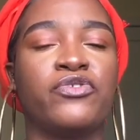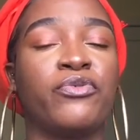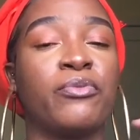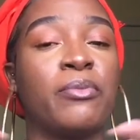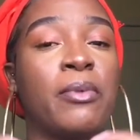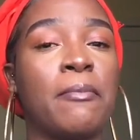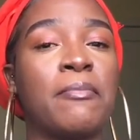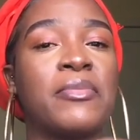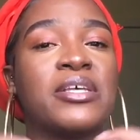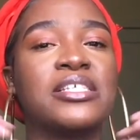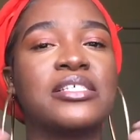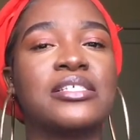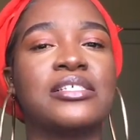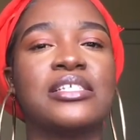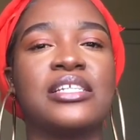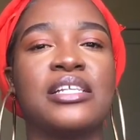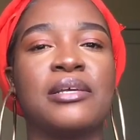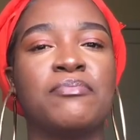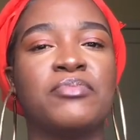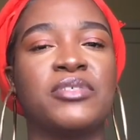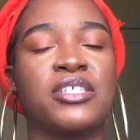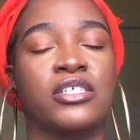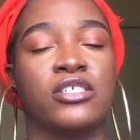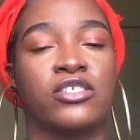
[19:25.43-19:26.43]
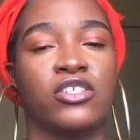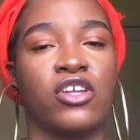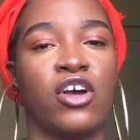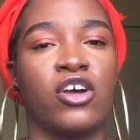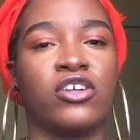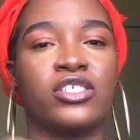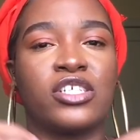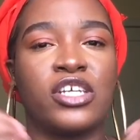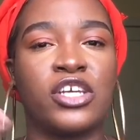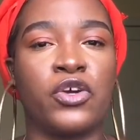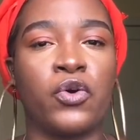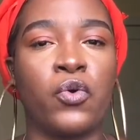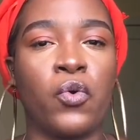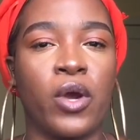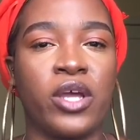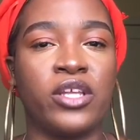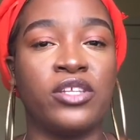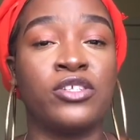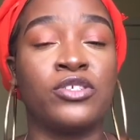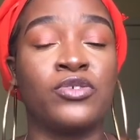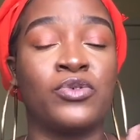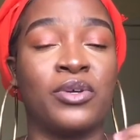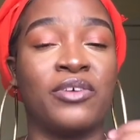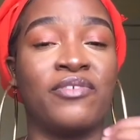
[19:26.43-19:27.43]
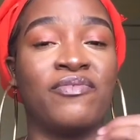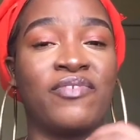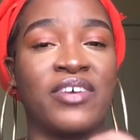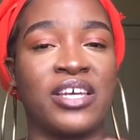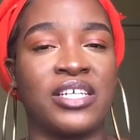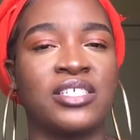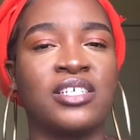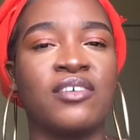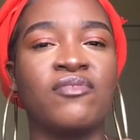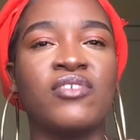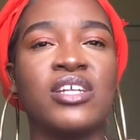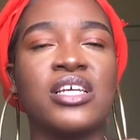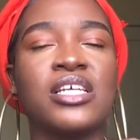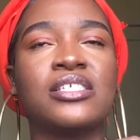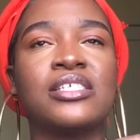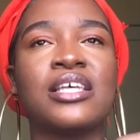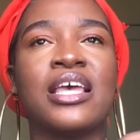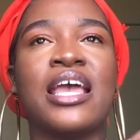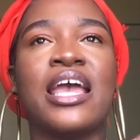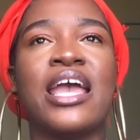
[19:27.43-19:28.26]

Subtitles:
remember slip does not equate to effectiveness,